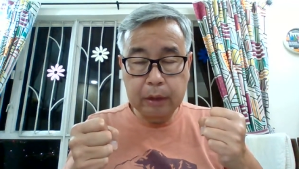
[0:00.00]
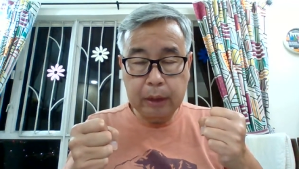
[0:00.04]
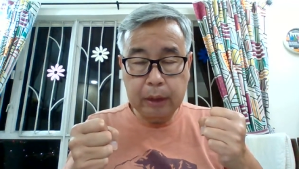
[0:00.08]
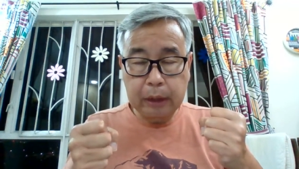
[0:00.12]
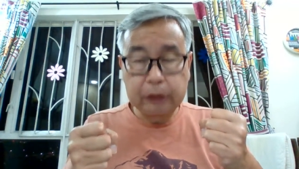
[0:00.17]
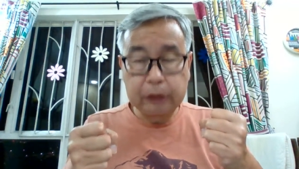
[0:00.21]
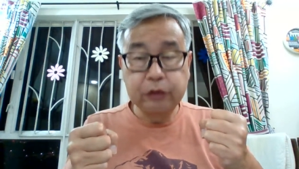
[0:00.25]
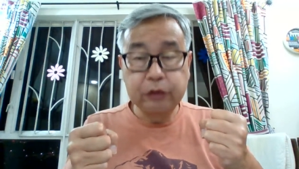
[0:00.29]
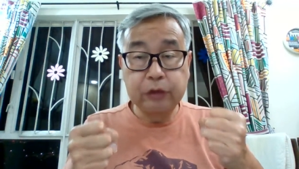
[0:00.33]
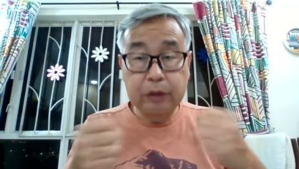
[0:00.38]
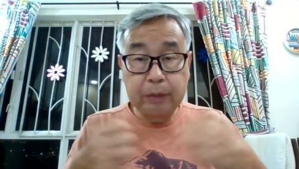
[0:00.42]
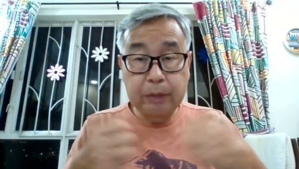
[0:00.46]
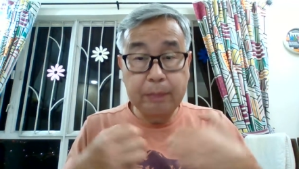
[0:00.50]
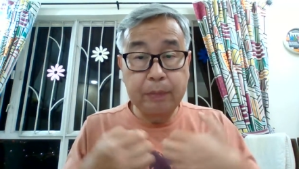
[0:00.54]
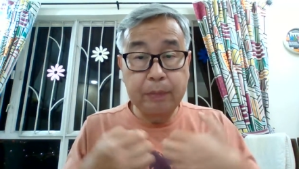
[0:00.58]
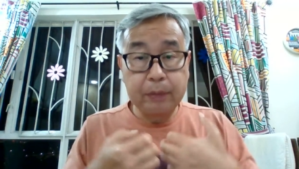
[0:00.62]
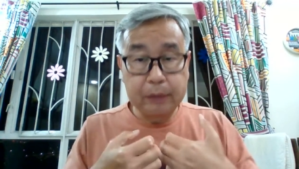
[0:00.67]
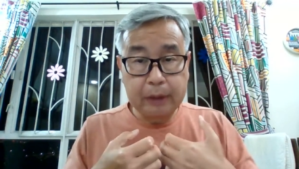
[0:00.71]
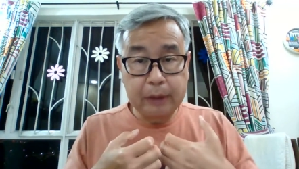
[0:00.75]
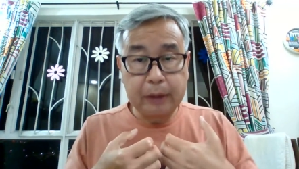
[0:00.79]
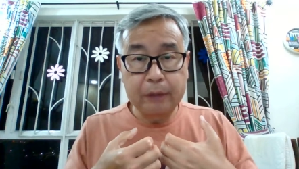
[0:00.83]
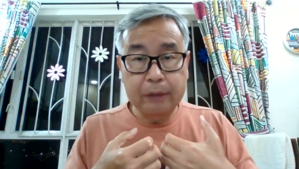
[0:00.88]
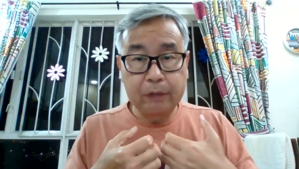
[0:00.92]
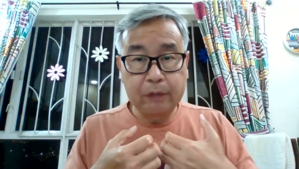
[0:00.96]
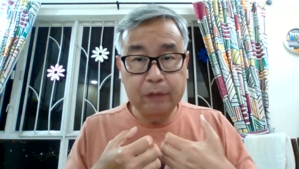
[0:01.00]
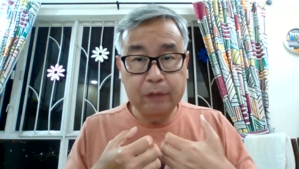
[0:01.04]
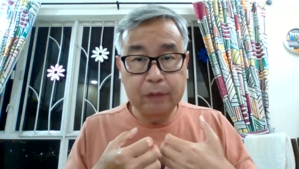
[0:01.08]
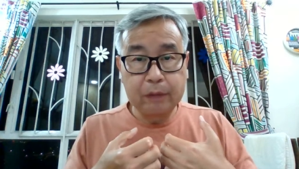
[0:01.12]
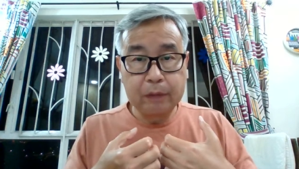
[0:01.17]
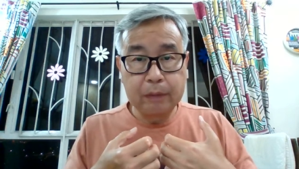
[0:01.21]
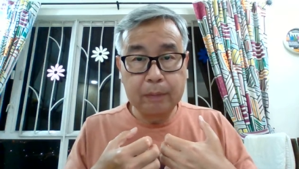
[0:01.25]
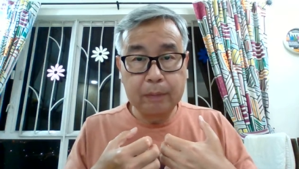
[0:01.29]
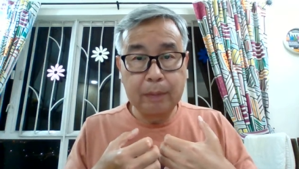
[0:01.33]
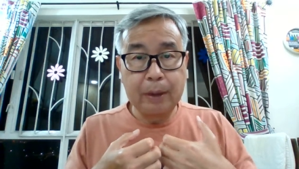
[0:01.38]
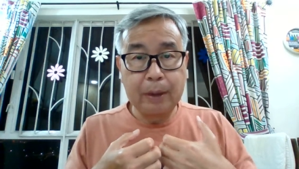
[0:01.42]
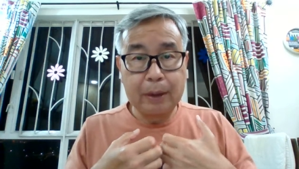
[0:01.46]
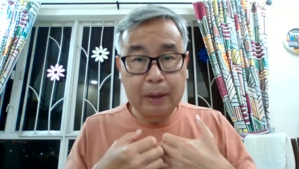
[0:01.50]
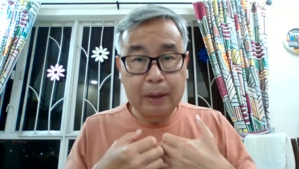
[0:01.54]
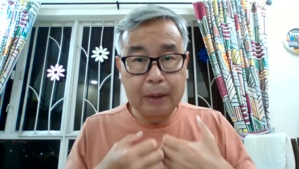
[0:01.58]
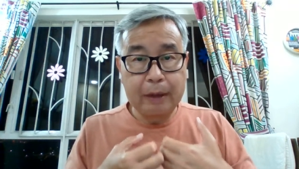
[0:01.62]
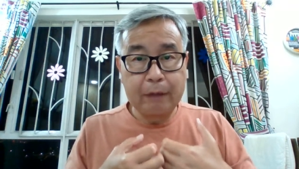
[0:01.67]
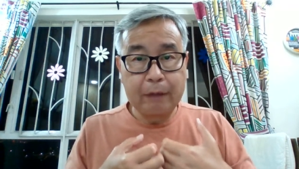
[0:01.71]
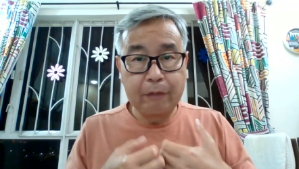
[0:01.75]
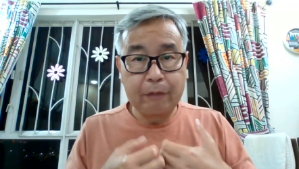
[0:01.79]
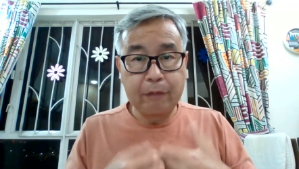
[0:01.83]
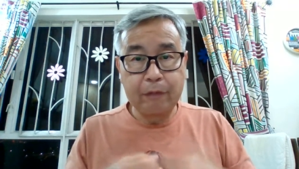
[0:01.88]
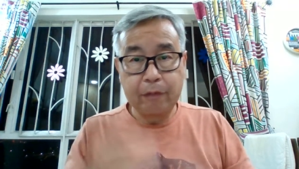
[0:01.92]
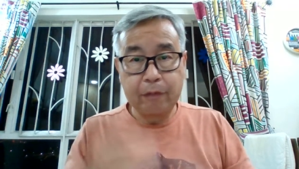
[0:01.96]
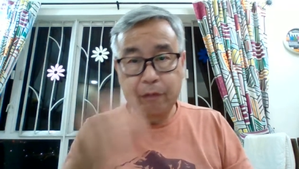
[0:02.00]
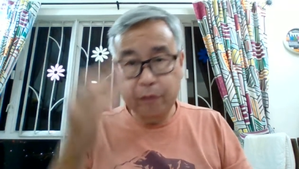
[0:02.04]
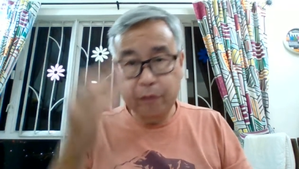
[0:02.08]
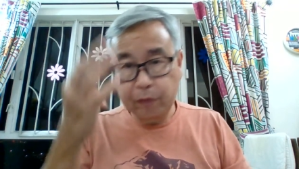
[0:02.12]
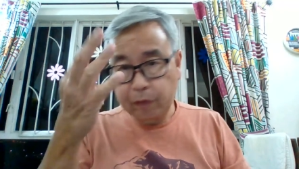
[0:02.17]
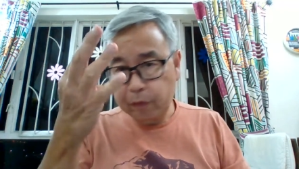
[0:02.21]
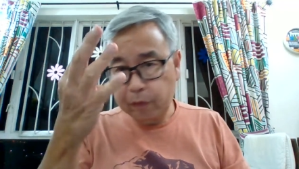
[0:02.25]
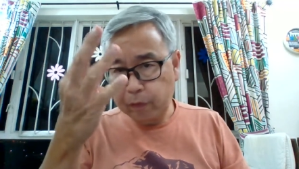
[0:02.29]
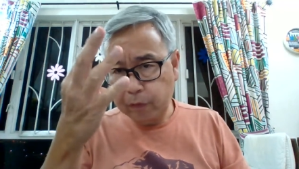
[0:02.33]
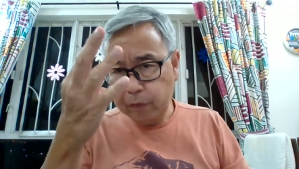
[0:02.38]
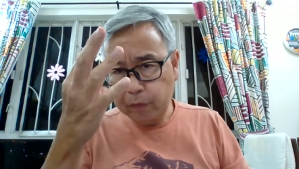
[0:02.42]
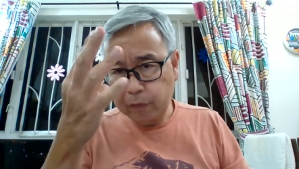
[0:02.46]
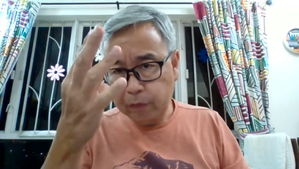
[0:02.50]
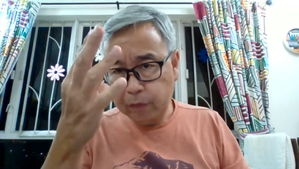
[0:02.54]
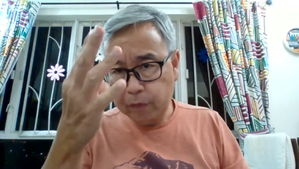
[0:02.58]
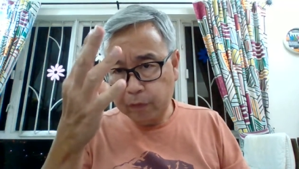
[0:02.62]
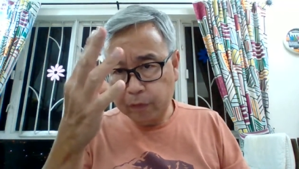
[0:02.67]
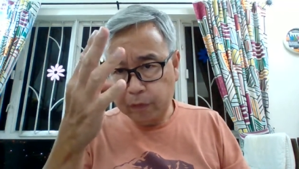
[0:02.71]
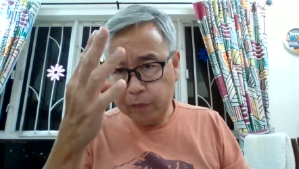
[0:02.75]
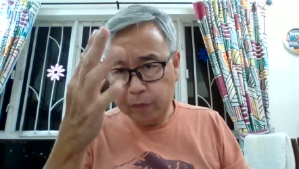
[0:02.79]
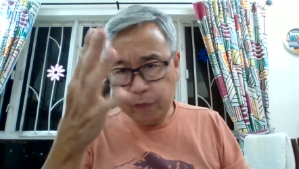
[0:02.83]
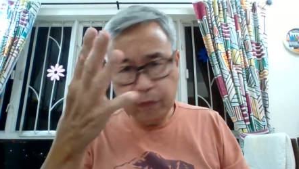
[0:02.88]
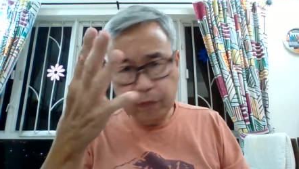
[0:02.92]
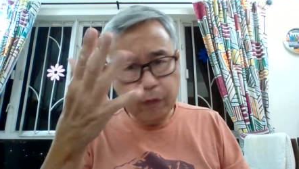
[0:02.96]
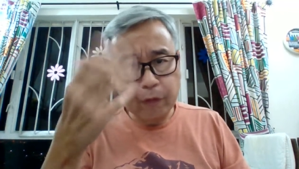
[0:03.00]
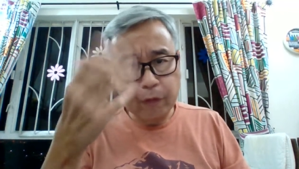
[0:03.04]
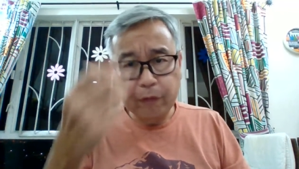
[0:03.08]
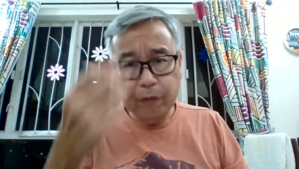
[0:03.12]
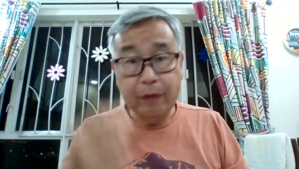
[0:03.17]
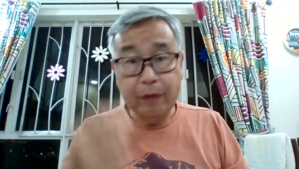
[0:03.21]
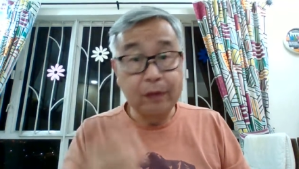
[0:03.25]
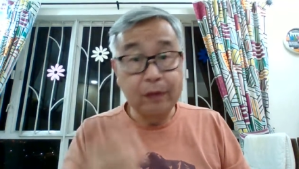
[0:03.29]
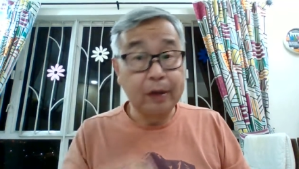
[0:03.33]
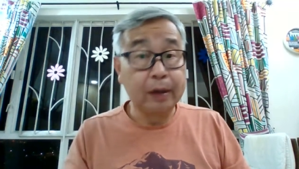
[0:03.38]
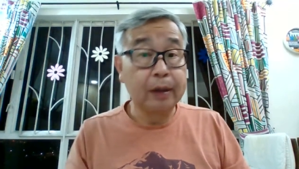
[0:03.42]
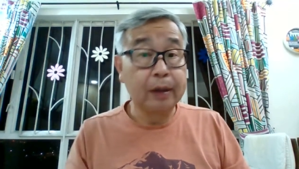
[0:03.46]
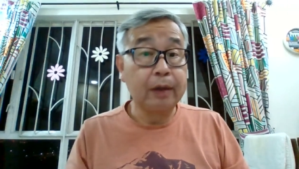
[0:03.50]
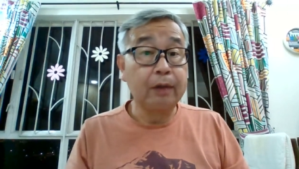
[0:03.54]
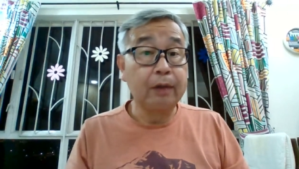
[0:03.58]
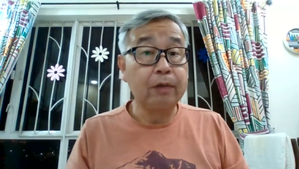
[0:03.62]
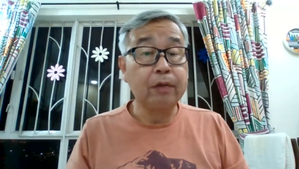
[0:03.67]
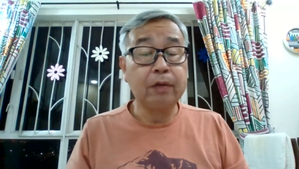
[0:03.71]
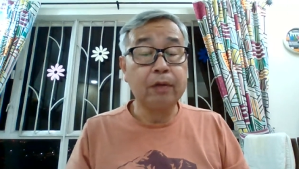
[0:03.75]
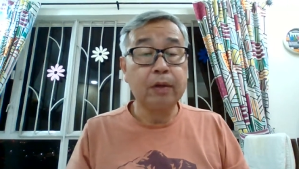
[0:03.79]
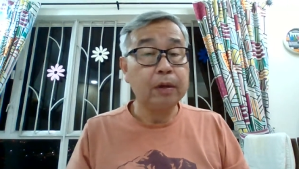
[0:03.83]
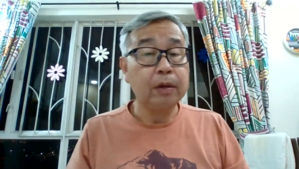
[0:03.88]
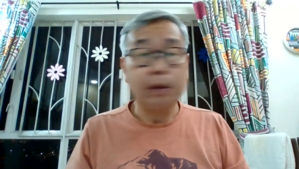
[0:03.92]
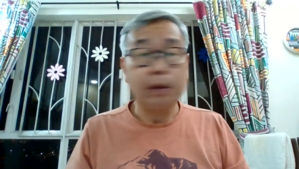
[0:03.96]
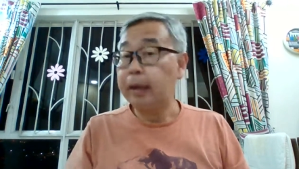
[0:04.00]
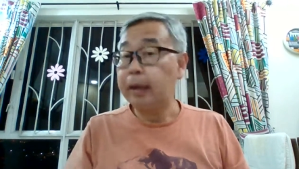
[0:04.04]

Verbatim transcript: actually protects my life for, for four or five seconds.